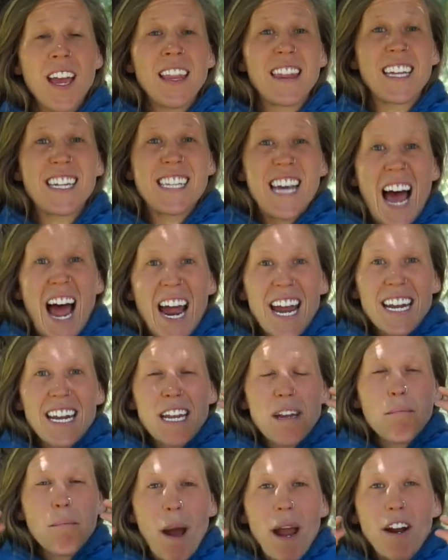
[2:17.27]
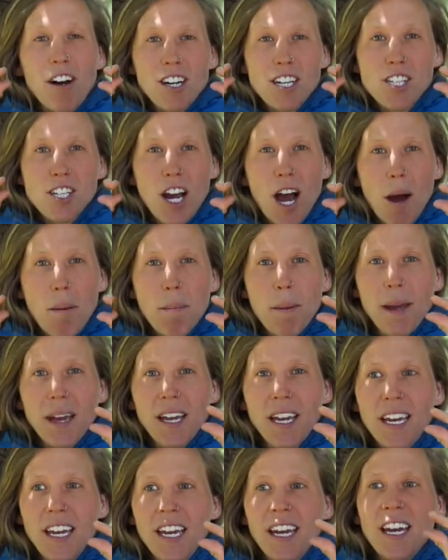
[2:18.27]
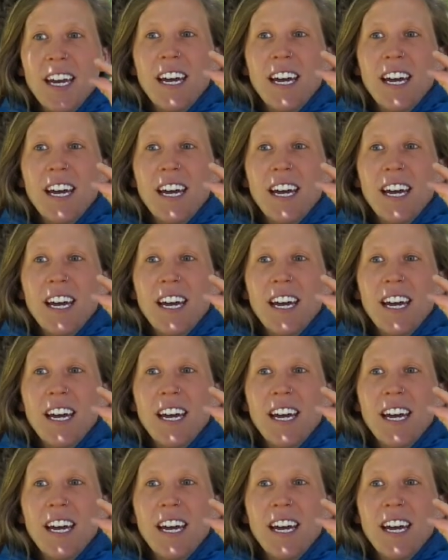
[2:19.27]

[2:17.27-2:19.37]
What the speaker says: The tiny microscopic